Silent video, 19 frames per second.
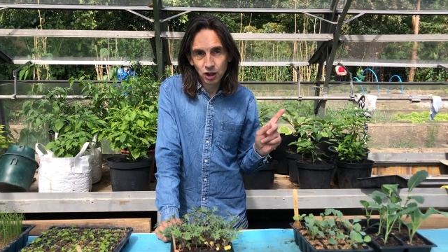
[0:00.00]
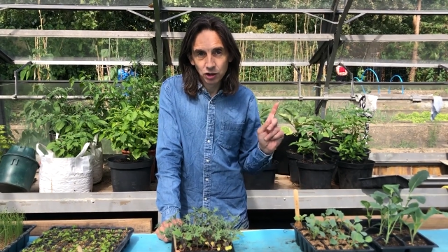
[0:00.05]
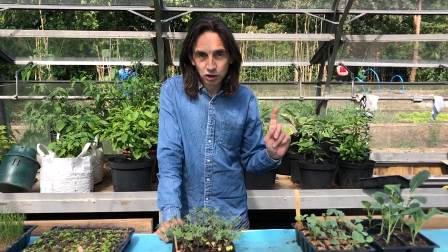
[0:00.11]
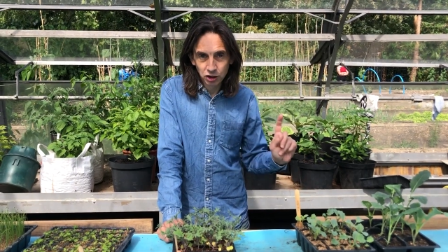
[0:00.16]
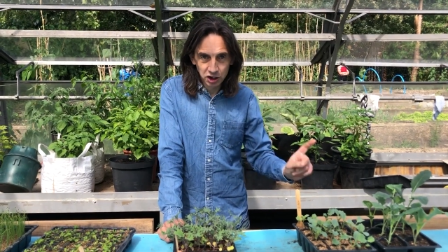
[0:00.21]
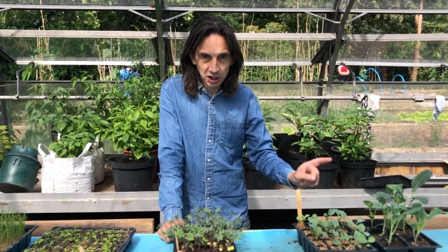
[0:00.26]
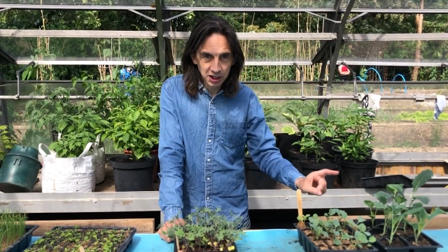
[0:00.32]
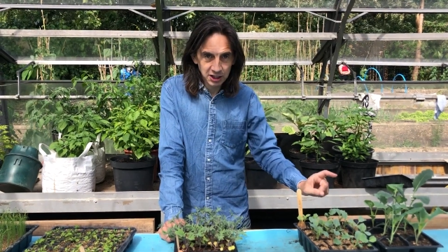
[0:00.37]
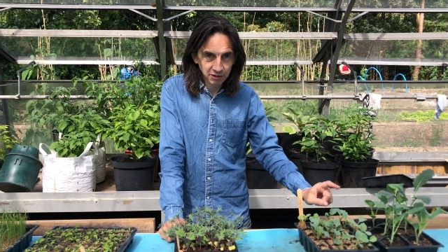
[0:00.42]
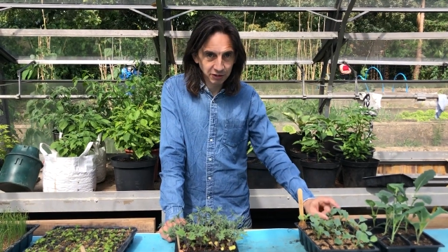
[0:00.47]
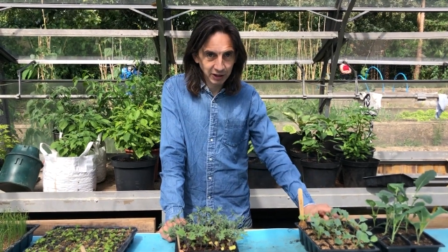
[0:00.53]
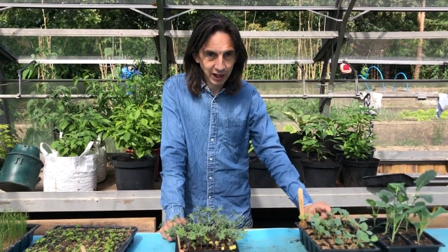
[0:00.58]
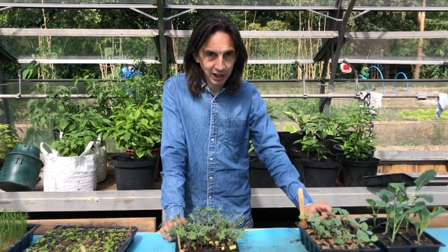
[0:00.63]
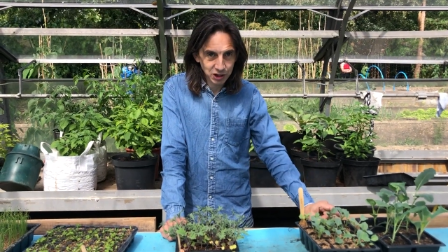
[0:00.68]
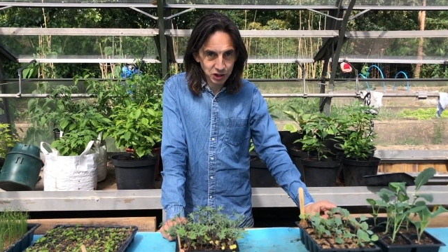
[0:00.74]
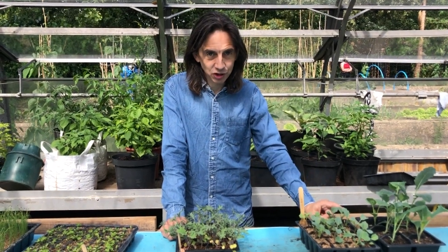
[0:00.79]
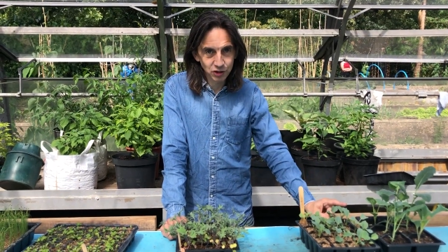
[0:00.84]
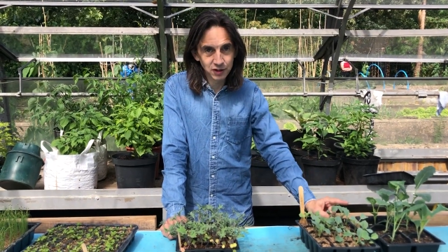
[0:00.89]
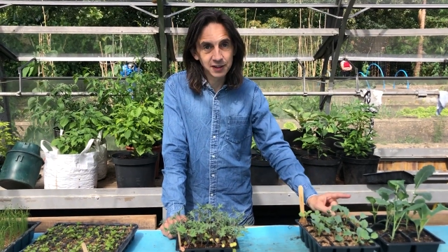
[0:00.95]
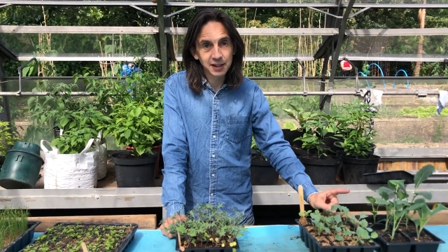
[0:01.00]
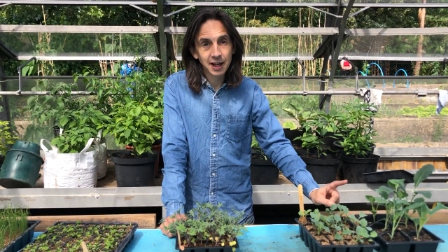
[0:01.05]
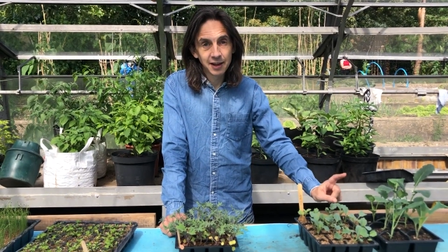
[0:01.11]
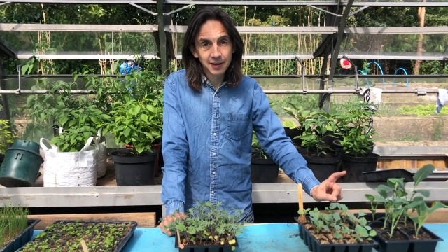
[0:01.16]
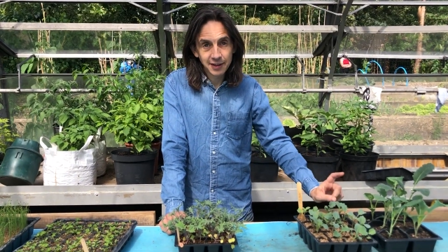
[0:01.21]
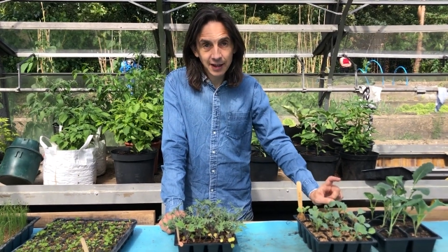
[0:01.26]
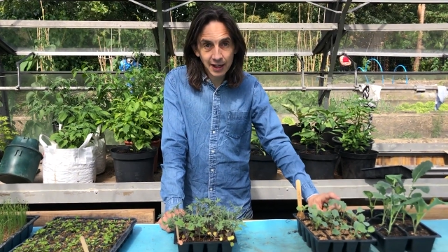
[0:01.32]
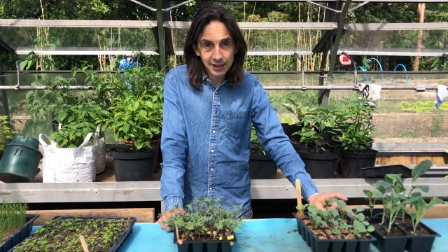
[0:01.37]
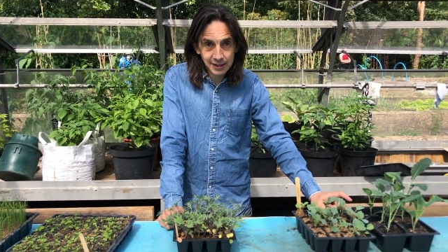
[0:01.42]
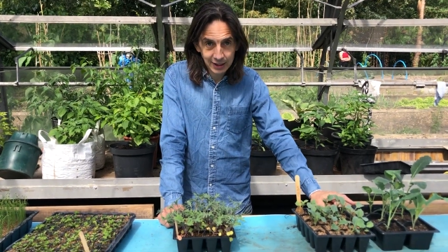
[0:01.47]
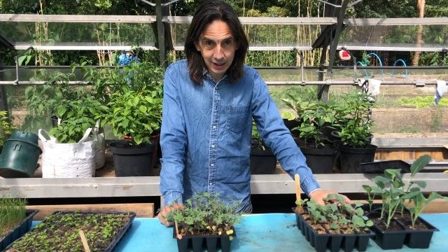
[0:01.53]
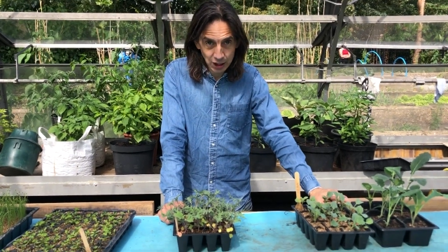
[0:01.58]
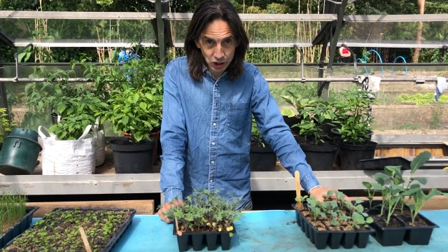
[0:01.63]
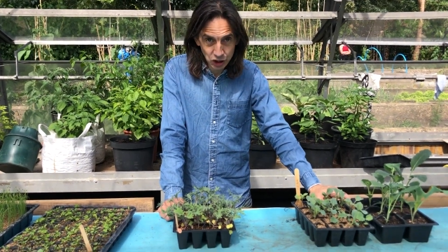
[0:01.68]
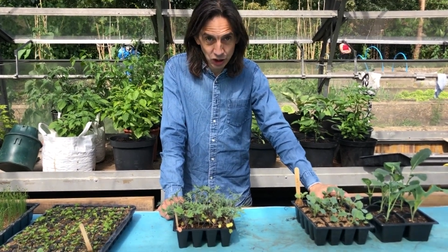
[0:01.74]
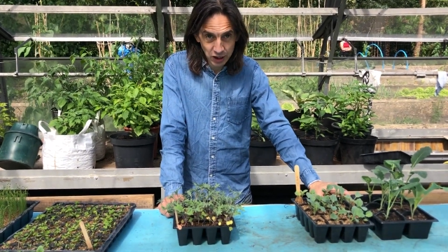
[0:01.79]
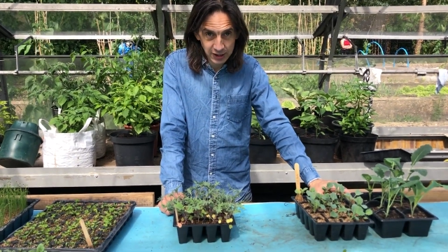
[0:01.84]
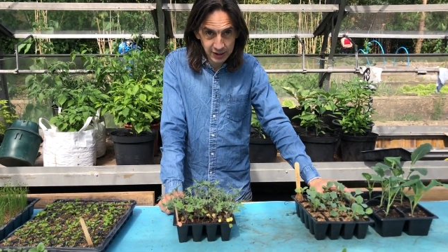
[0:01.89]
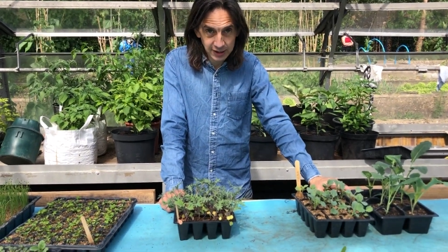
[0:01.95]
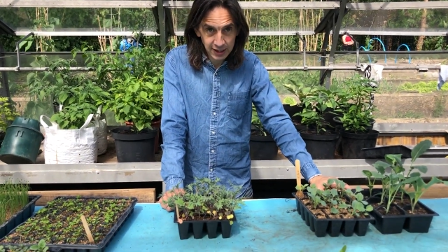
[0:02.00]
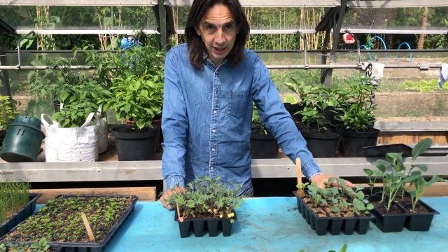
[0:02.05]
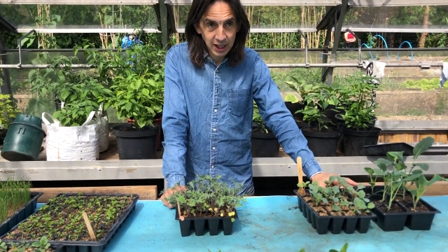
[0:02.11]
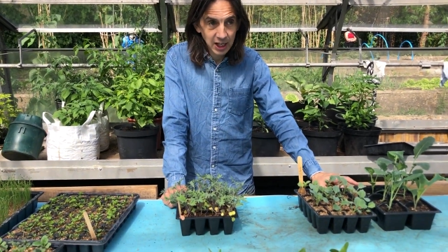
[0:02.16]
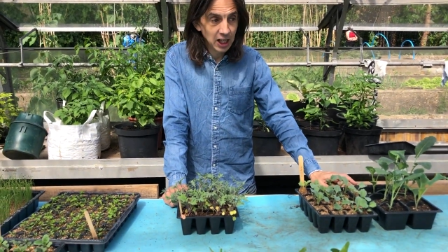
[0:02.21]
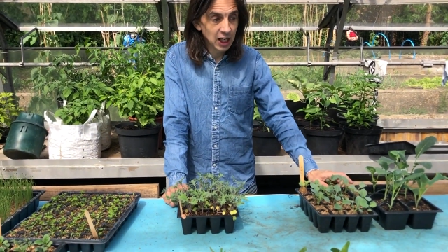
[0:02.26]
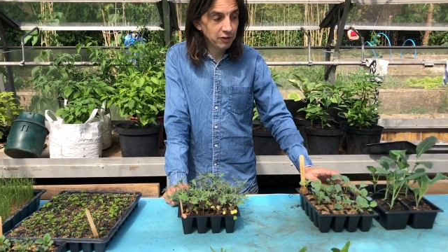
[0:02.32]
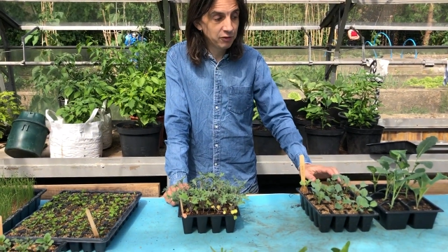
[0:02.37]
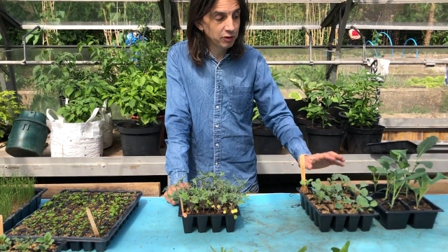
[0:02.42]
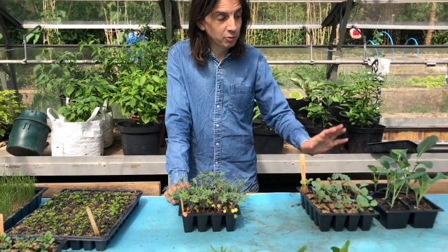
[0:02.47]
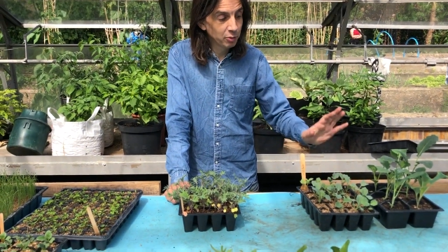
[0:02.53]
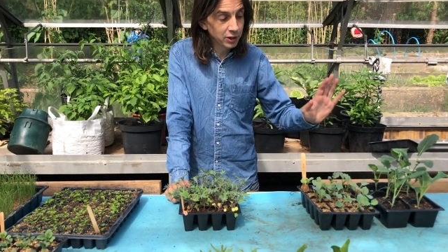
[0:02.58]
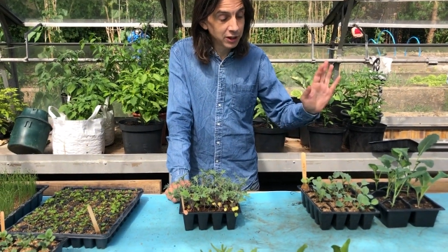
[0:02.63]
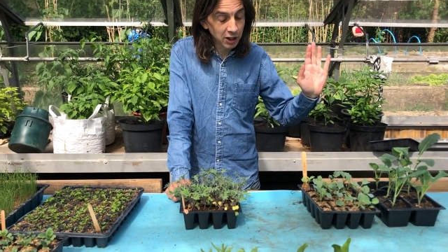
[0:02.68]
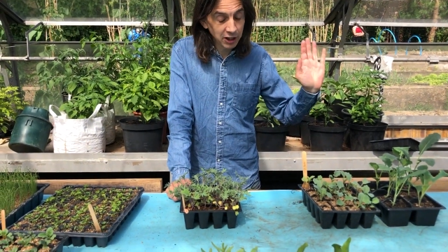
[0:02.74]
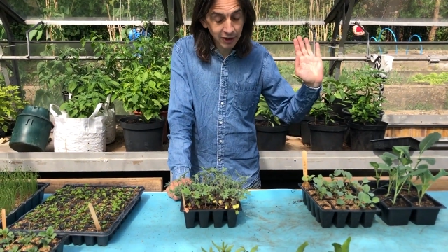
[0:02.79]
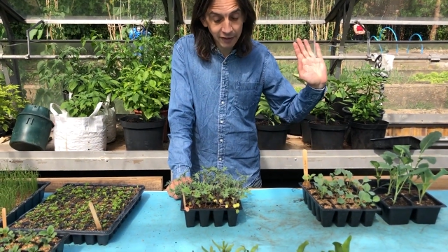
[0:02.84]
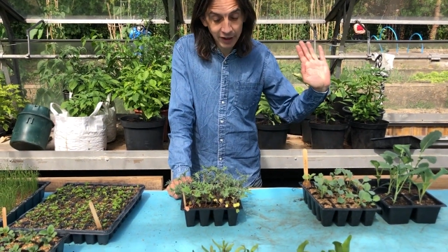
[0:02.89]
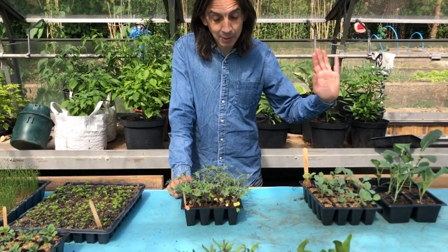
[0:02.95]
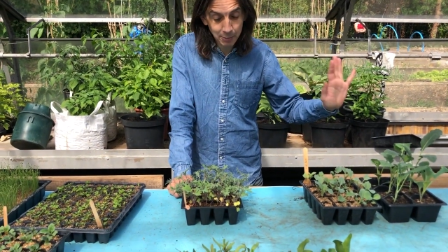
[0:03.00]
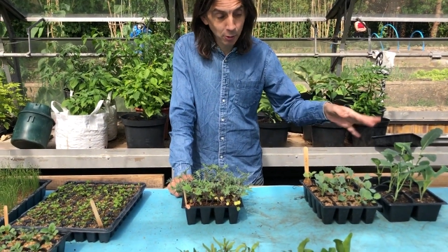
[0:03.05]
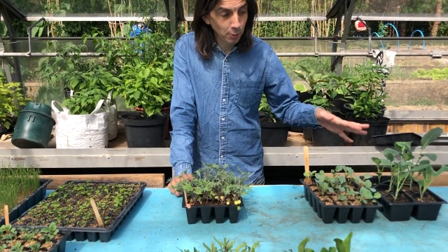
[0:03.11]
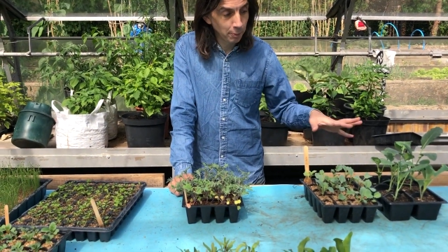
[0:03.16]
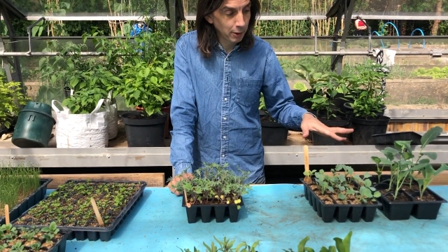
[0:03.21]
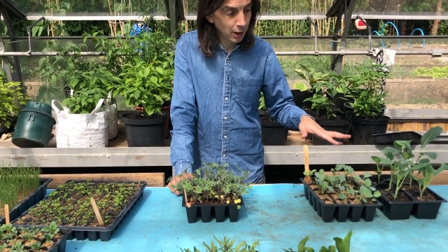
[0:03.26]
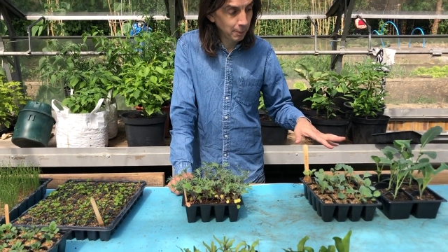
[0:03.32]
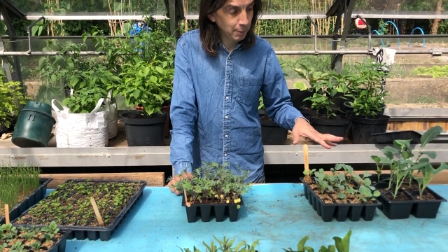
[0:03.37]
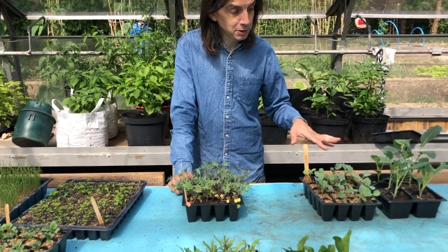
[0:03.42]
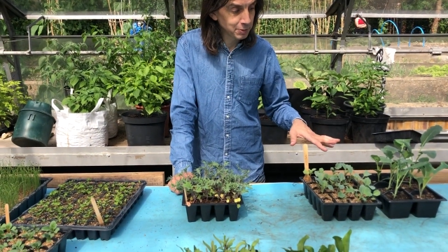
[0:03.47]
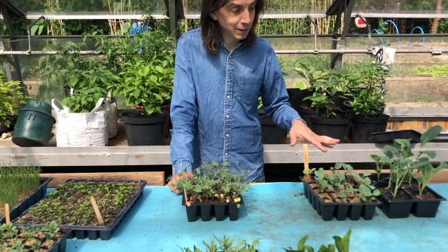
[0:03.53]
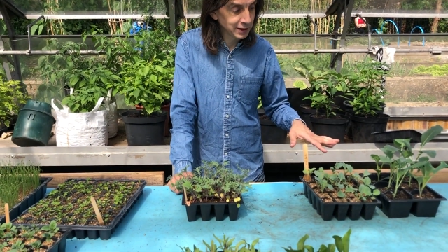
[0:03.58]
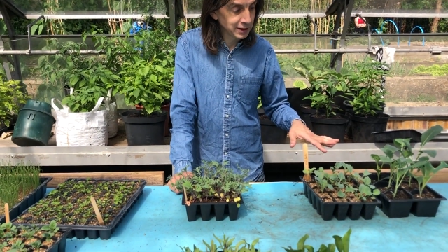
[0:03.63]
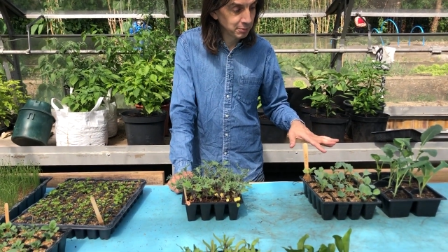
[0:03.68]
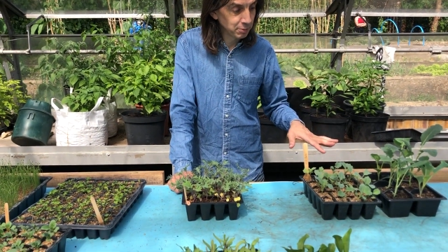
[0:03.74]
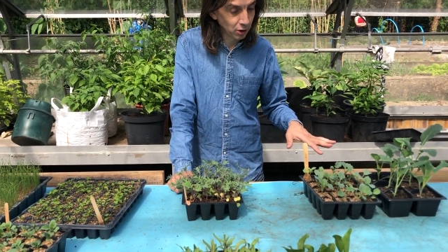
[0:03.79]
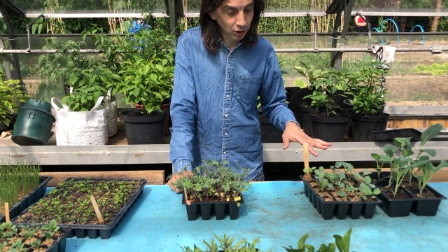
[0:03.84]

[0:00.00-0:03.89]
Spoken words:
You can eat the flower shoots, they're delicious. If we don't have any more purple sprouting